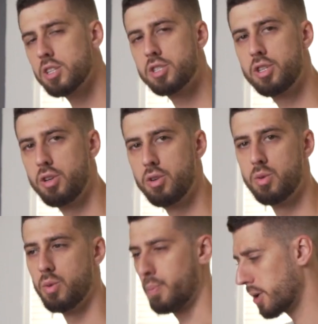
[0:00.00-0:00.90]
are
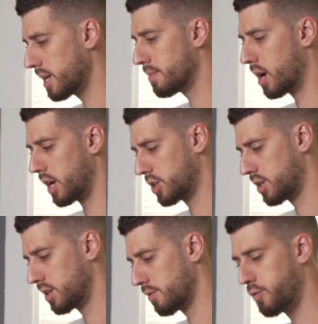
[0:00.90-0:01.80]
two pretty
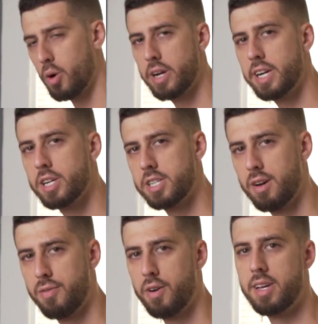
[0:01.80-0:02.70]
much four-year
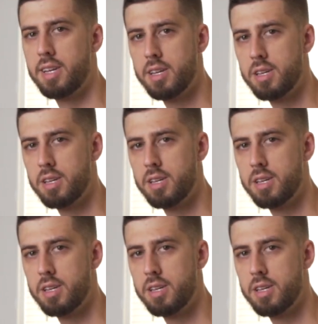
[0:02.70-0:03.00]
different